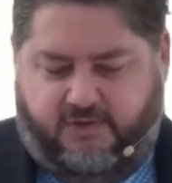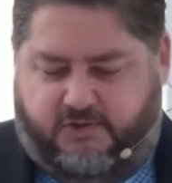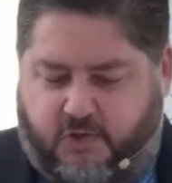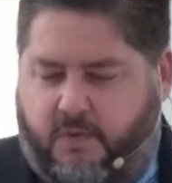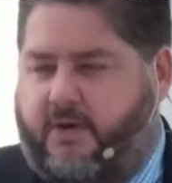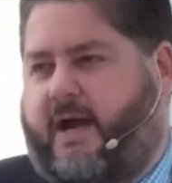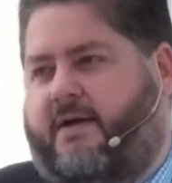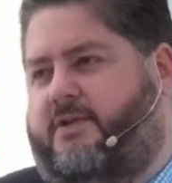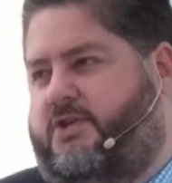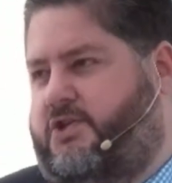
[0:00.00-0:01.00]
to a
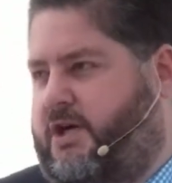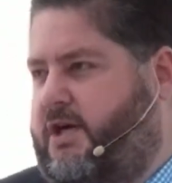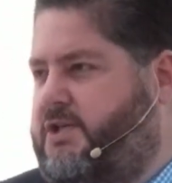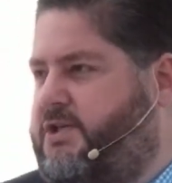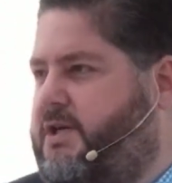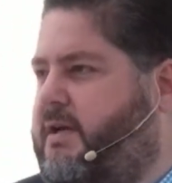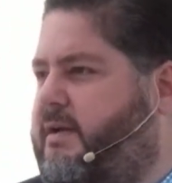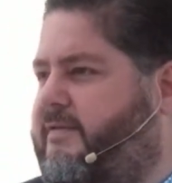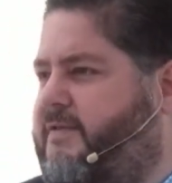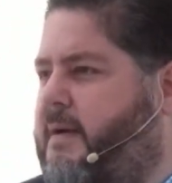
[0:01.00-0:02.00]
grounded church
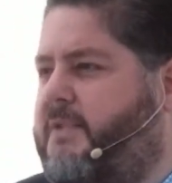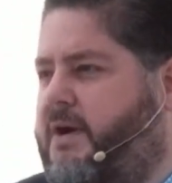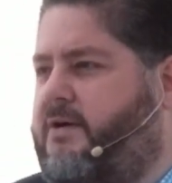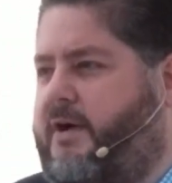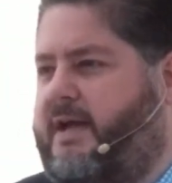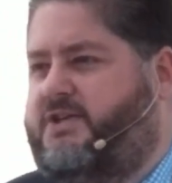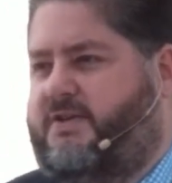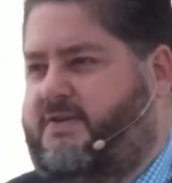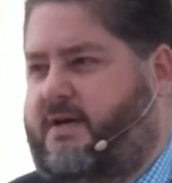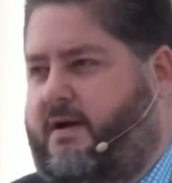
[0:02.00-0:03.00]
from their
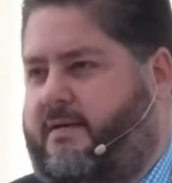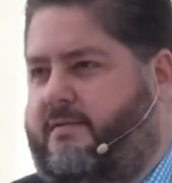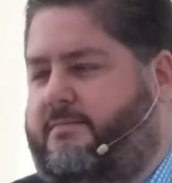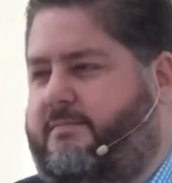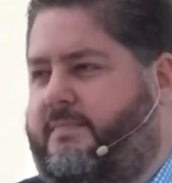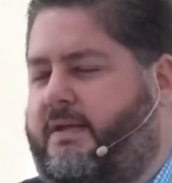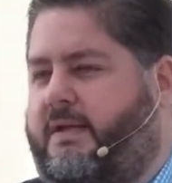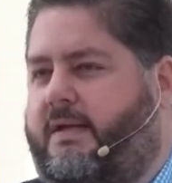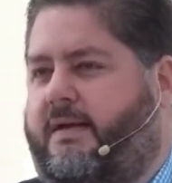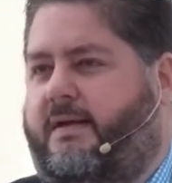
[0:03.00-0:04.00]
gracious God.
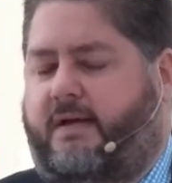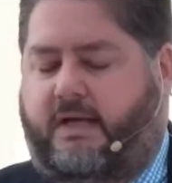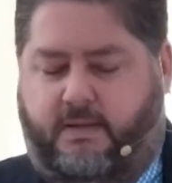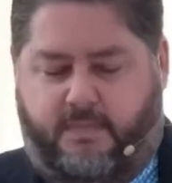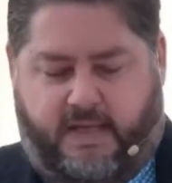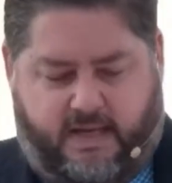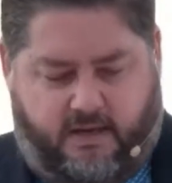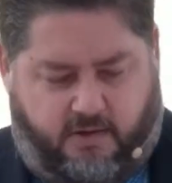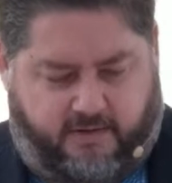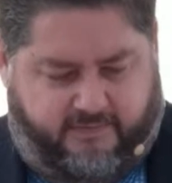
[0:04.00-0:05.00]
And in
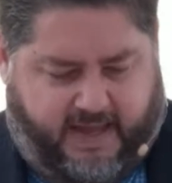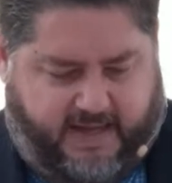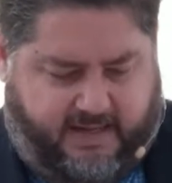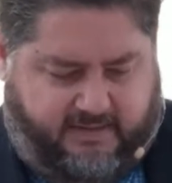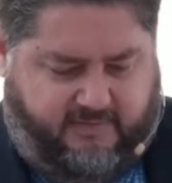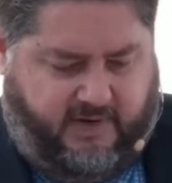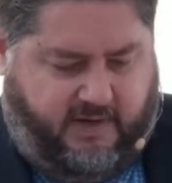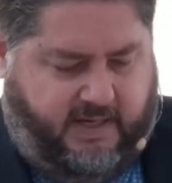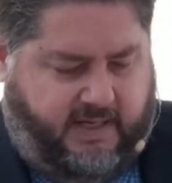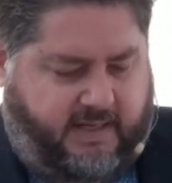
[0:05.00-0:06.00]
all of that, it's
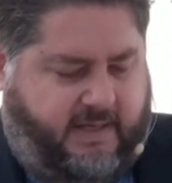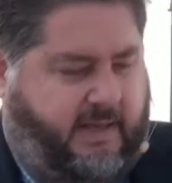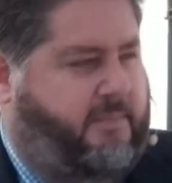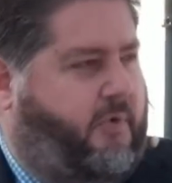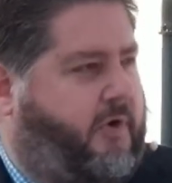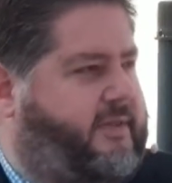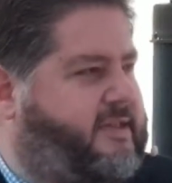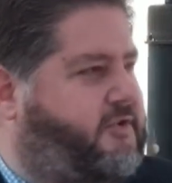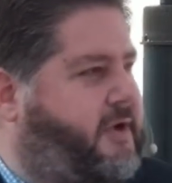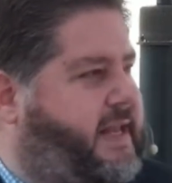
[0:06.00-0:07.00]
very important.
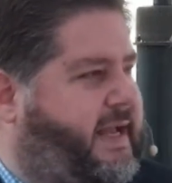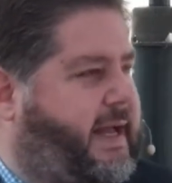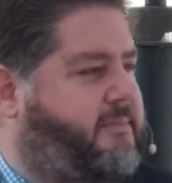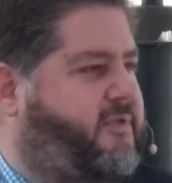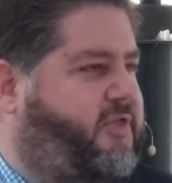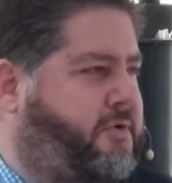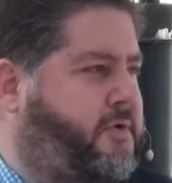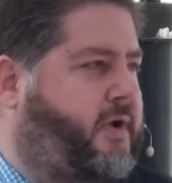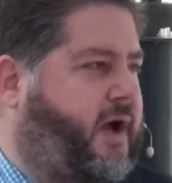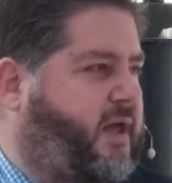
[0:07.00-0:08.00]
This greeting comes through
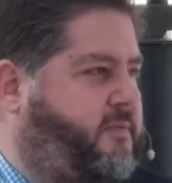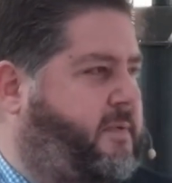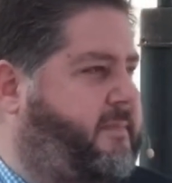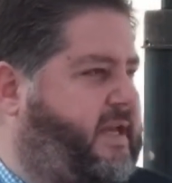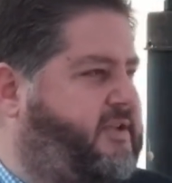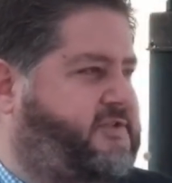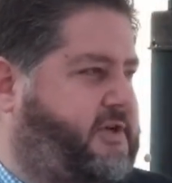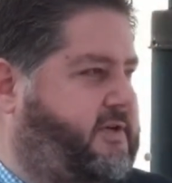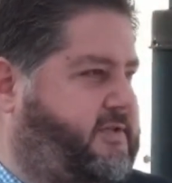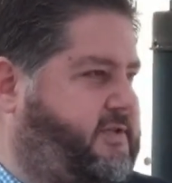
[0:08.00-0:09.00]
gospel
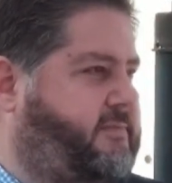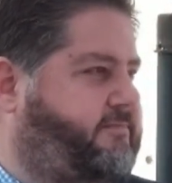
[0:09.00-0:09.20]
ministers.